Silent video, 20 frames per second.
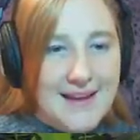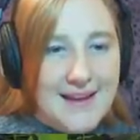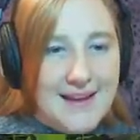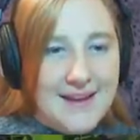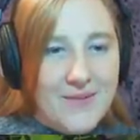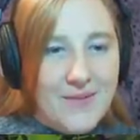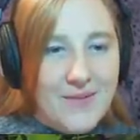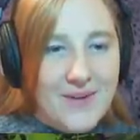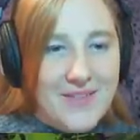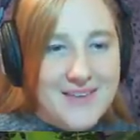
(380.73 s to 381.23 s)

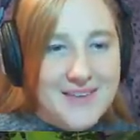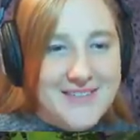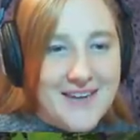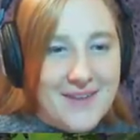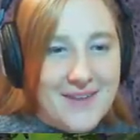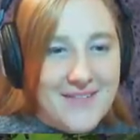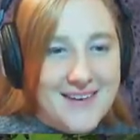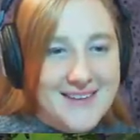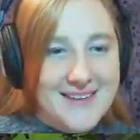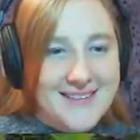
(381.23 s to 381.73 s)
And one of the
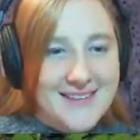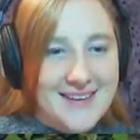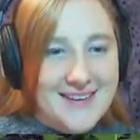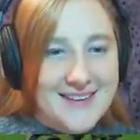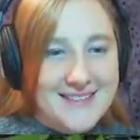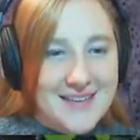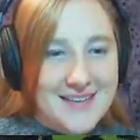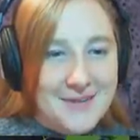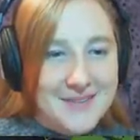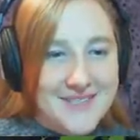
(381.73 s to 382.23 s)
Japanese
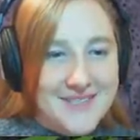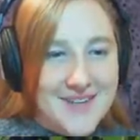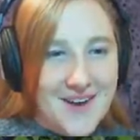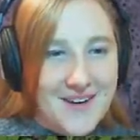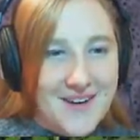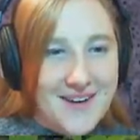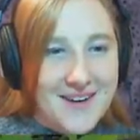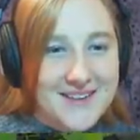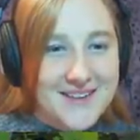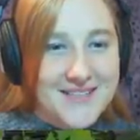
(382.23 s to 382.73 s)
ladies I was
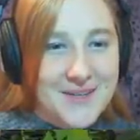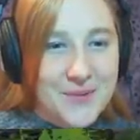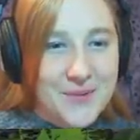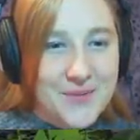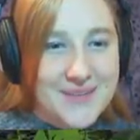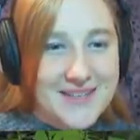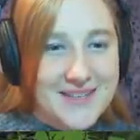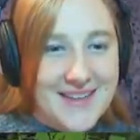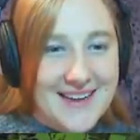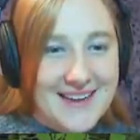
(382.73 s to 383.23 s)
talking to
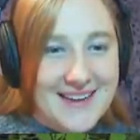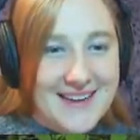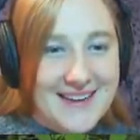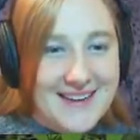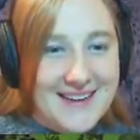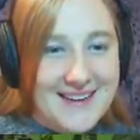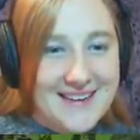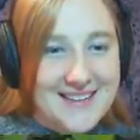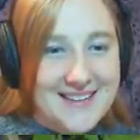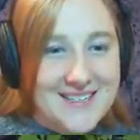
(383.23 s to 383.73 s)
was like
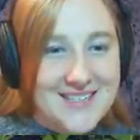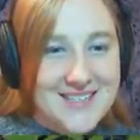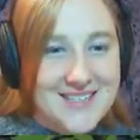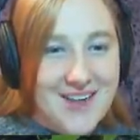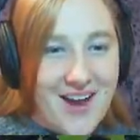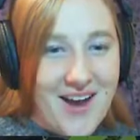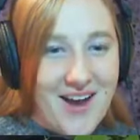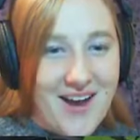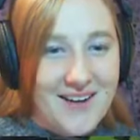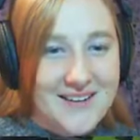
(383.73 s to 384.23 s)

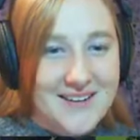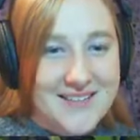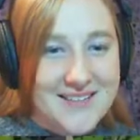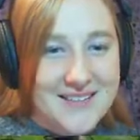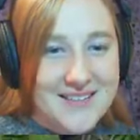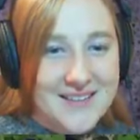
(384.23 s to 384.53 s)
shocked